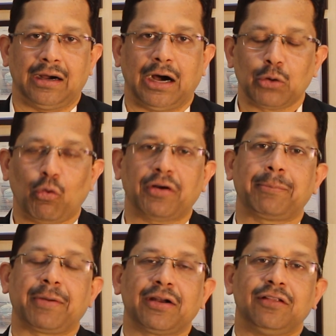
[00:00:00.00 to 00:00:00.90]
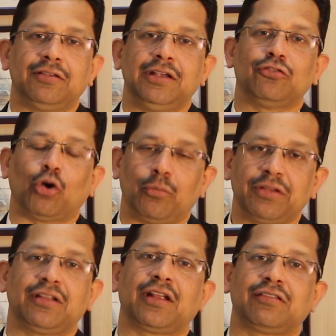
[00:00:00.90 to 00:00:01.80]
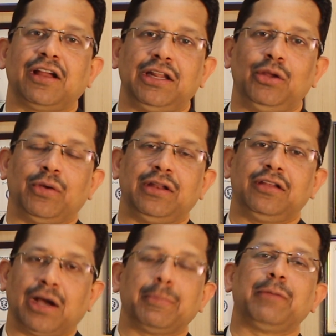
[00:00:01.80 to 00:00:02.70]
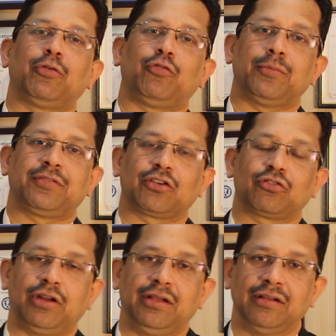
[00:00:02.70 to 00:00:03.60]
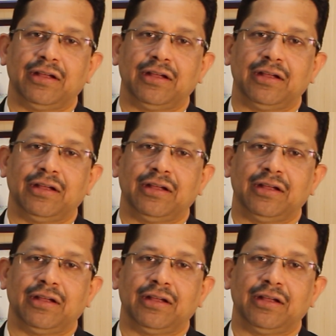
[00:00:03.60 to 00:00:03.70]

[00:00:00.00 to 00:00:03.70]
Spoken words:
Unwanted pregnancy is always an anxiety when young men perform sexually,